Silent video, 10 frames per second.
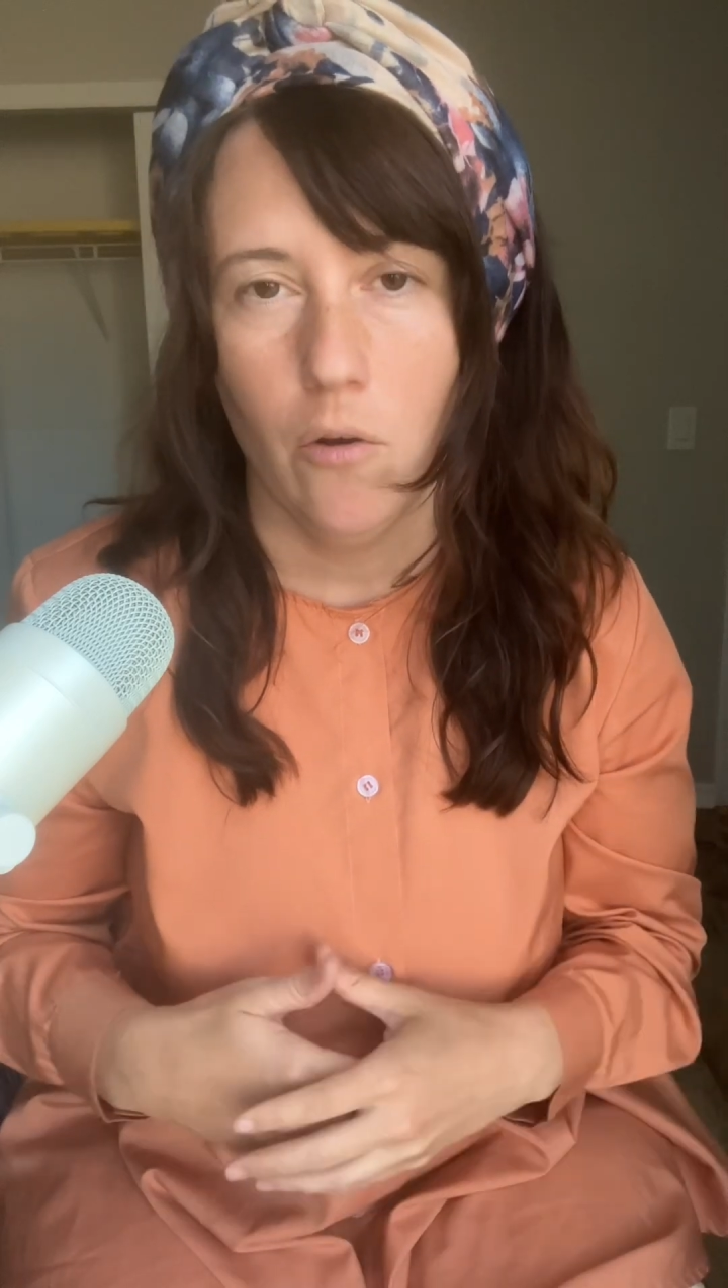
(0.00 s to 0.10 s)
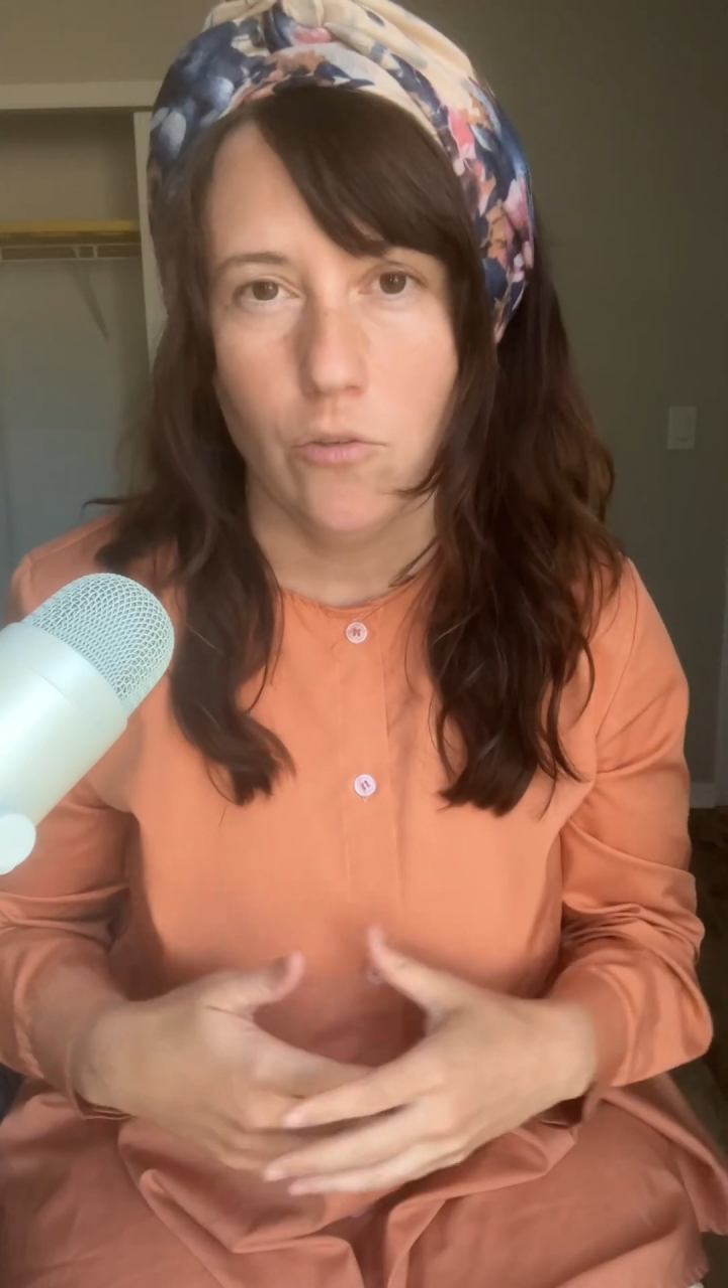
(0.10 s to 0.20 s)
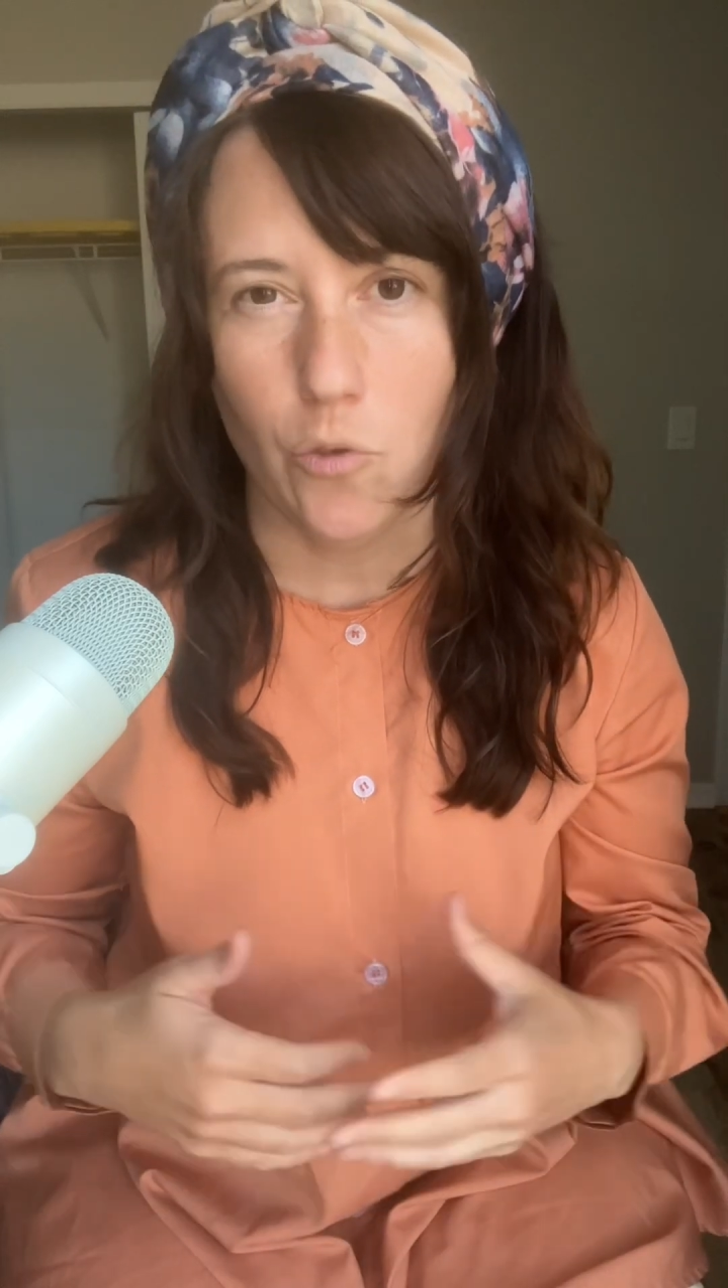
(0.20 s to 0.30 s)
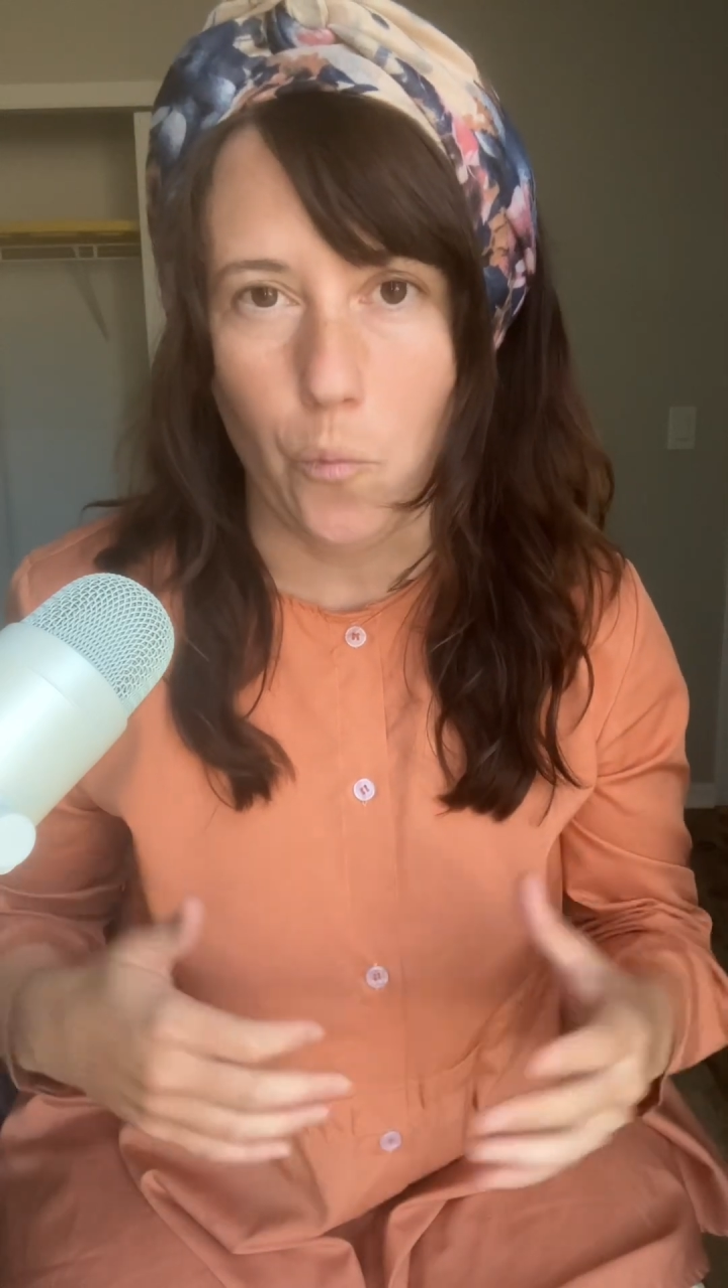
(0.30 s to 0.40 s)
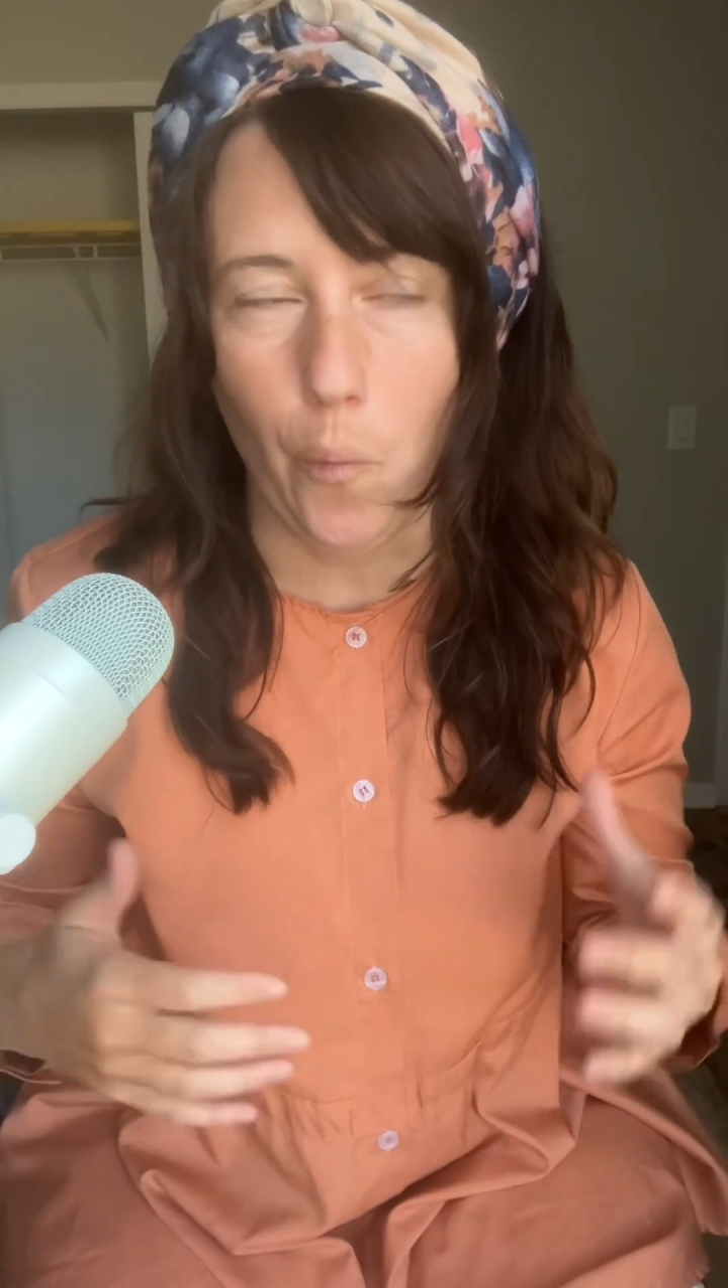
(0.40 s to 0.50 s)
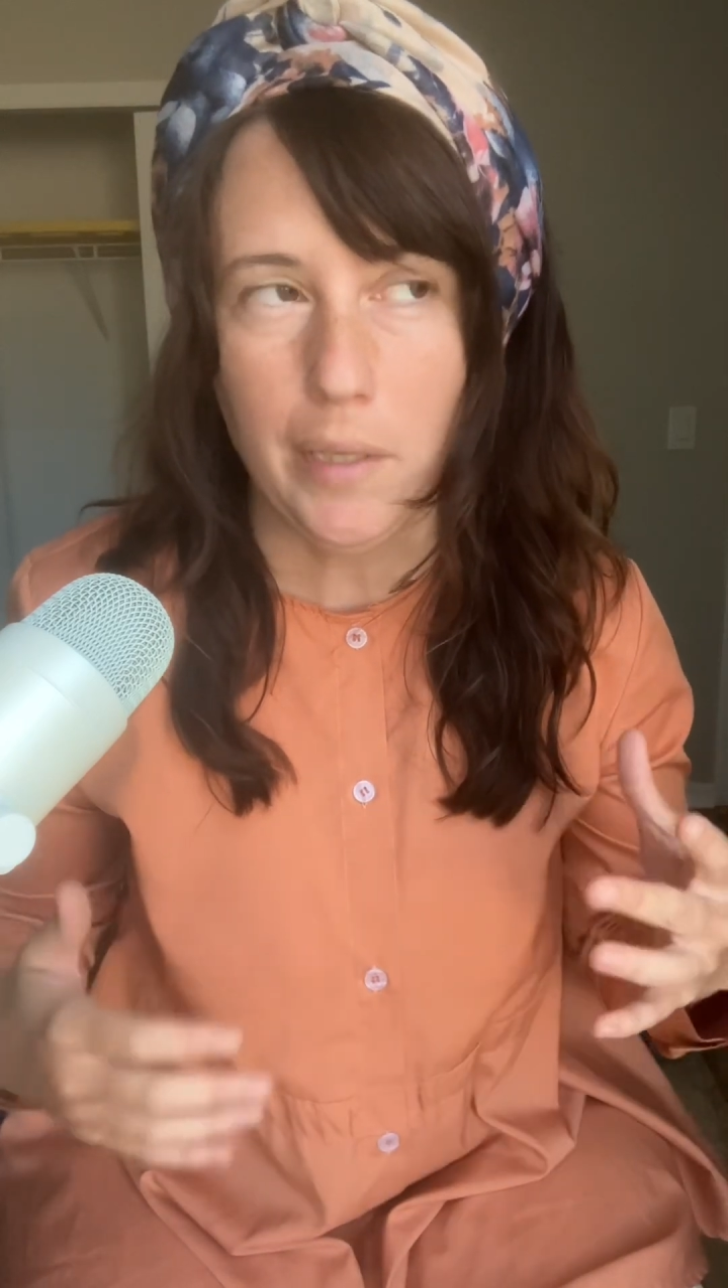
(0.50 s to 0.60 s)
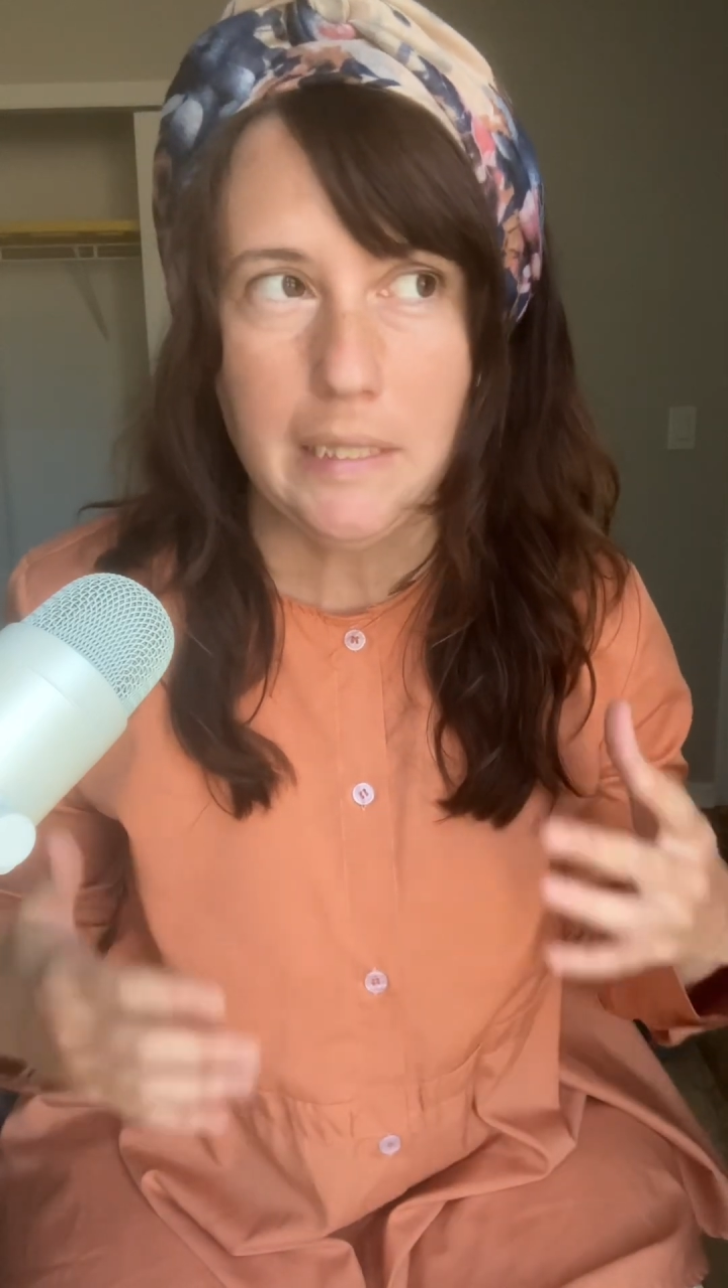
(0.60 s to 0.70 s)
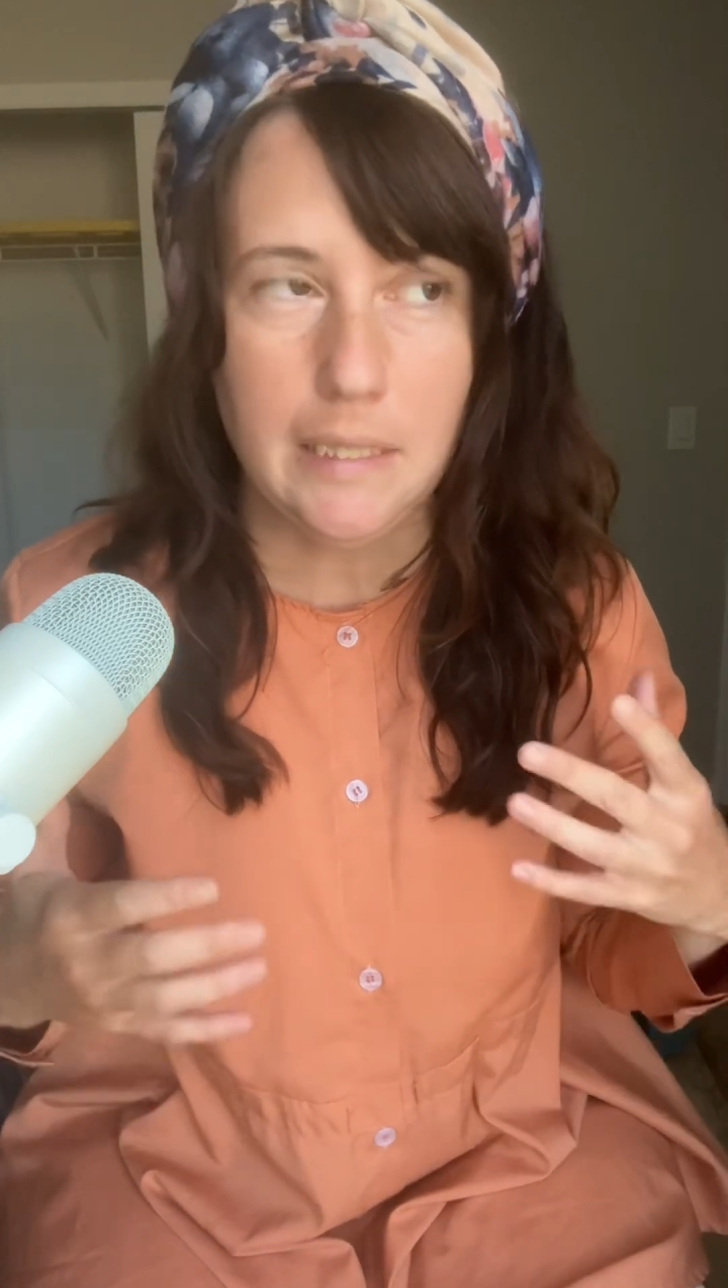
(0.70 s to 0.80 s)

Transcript: So was it